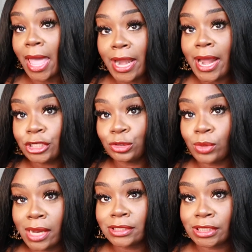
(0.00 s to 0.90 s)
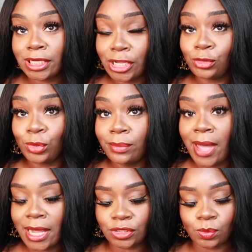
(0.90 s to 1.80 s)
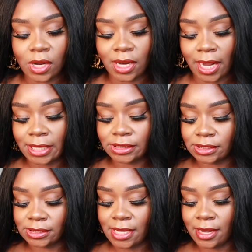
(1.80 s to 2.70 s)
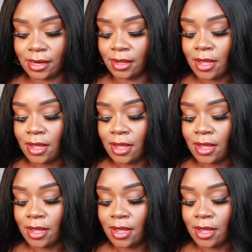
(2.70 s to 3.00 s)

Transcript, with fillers: in actuality get three bags in one like i just said